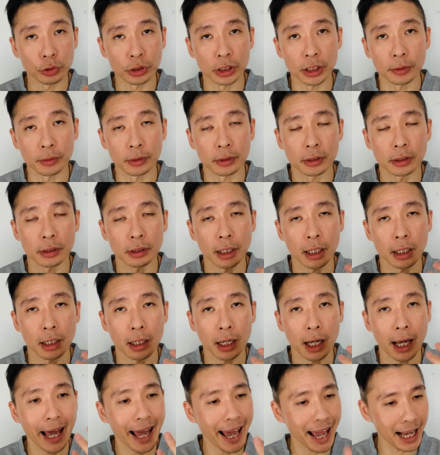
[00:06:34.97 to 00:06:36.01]
it
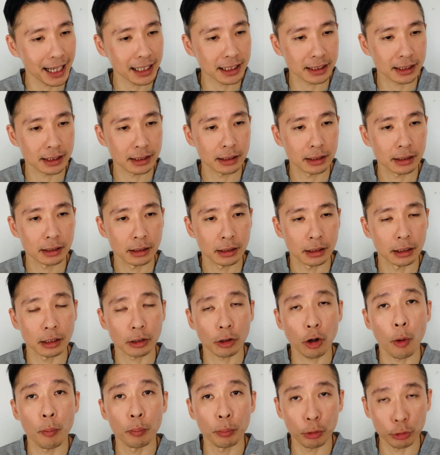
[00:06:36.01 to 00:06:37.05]
as a
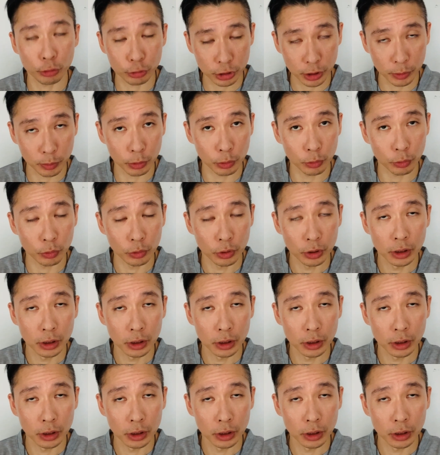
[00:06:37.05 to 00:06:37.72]
compostable